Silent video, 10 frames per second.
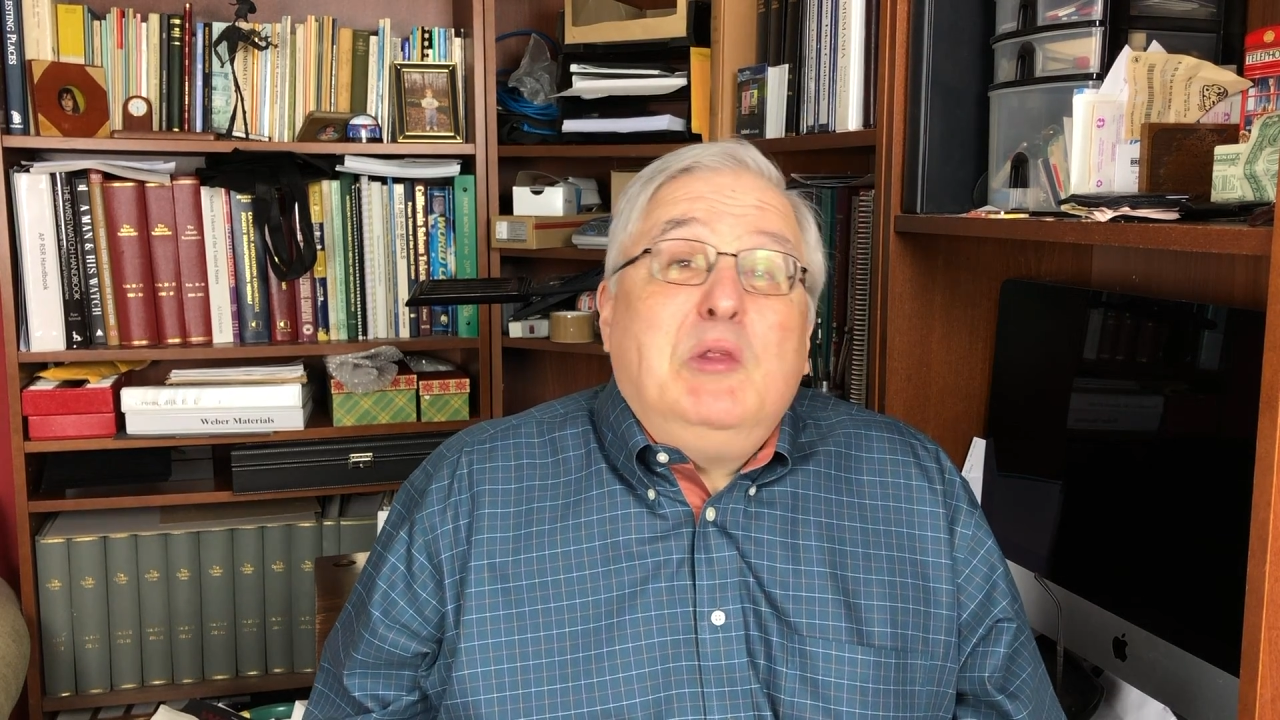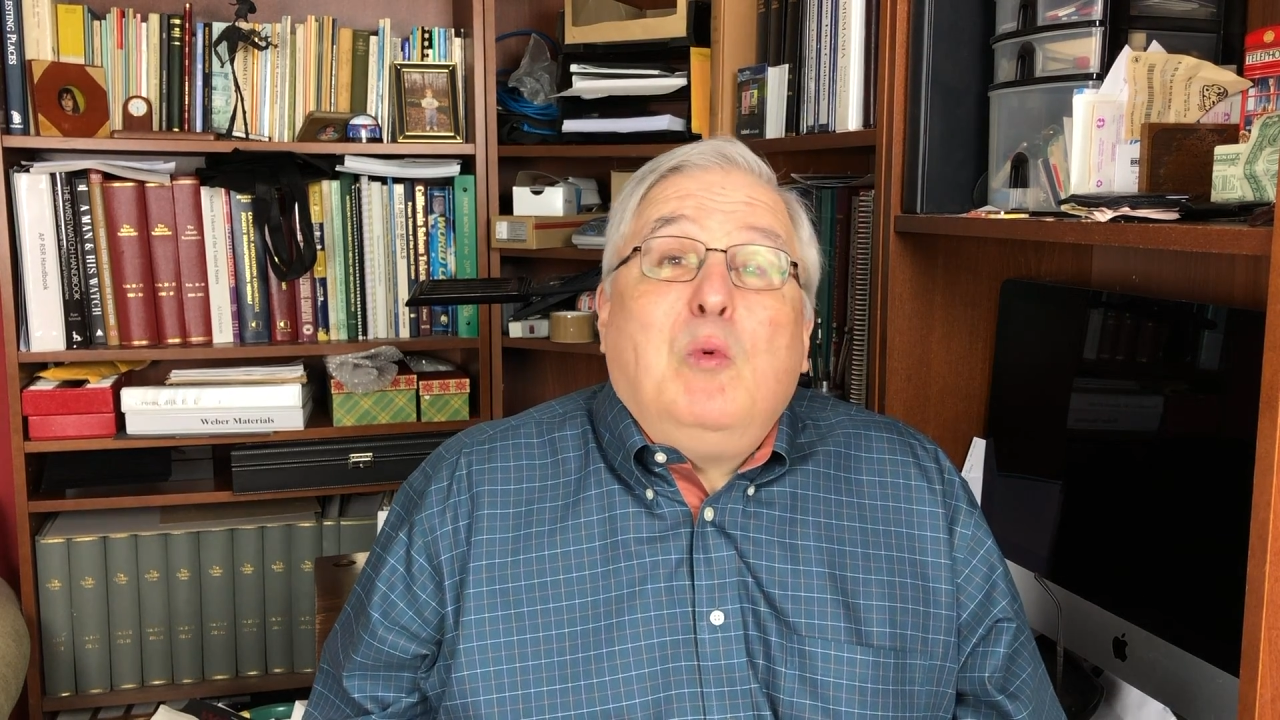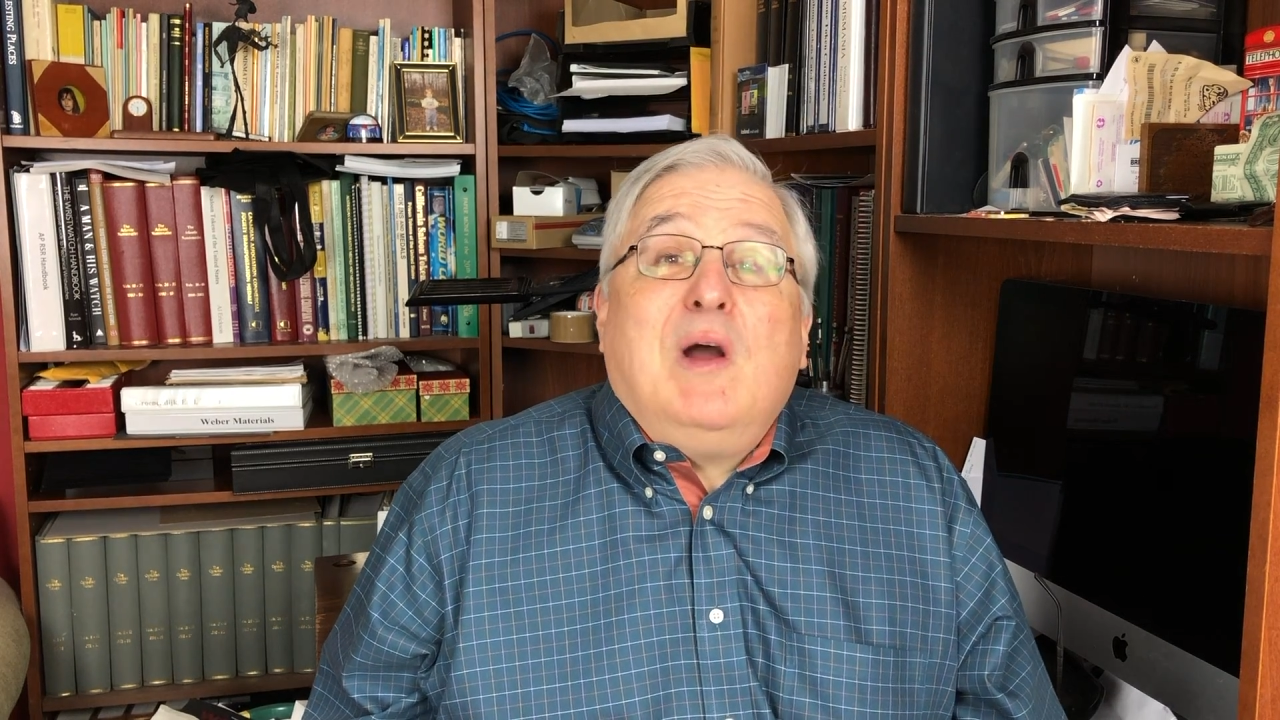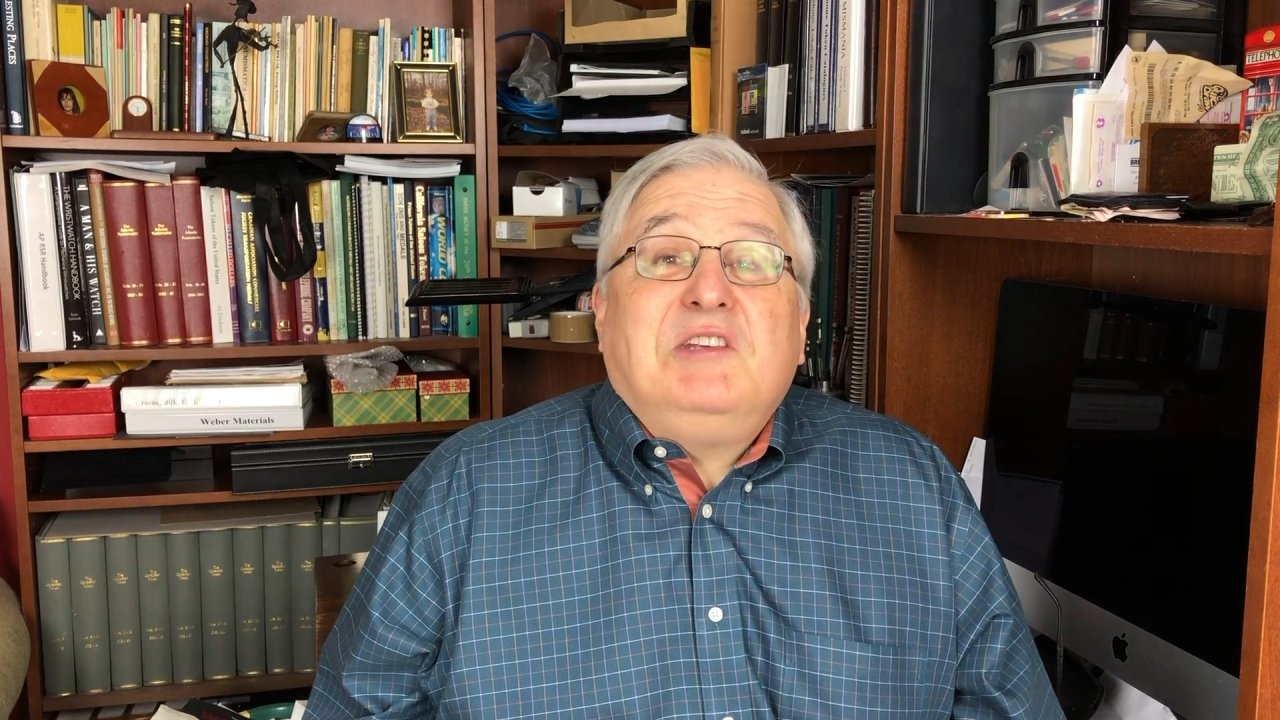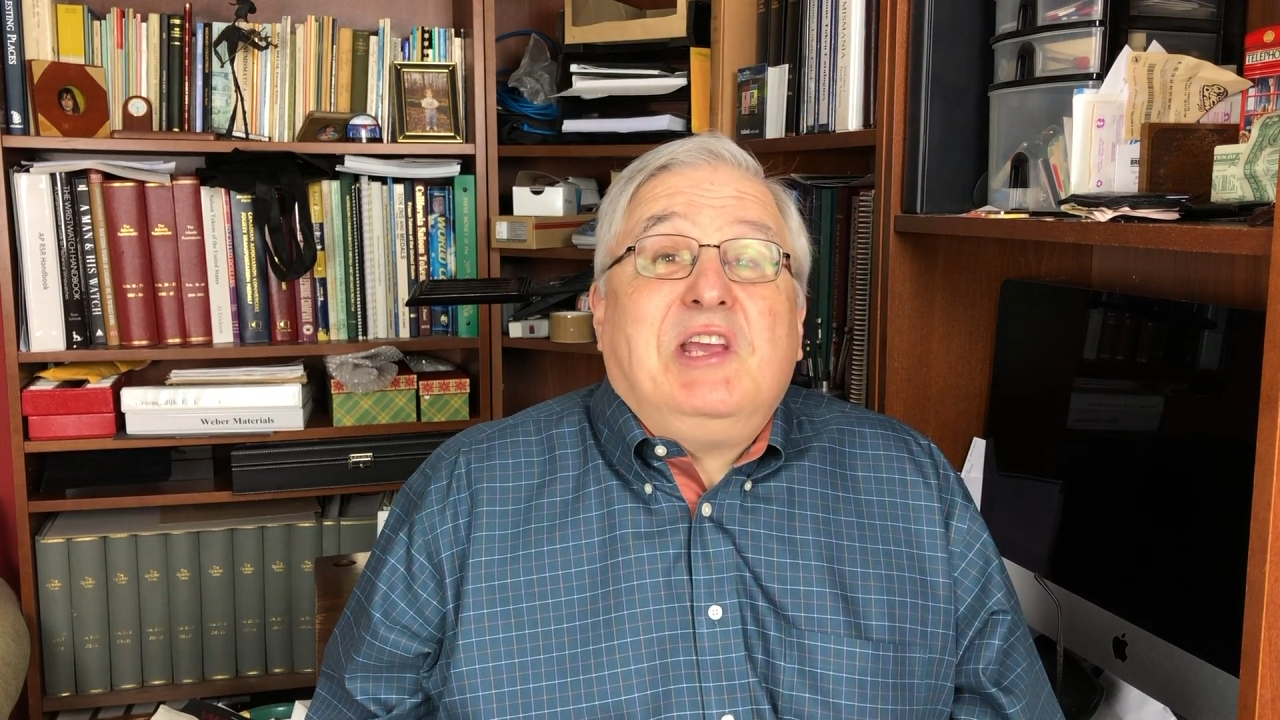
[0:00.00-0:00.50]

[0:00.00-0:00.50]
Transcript: the watch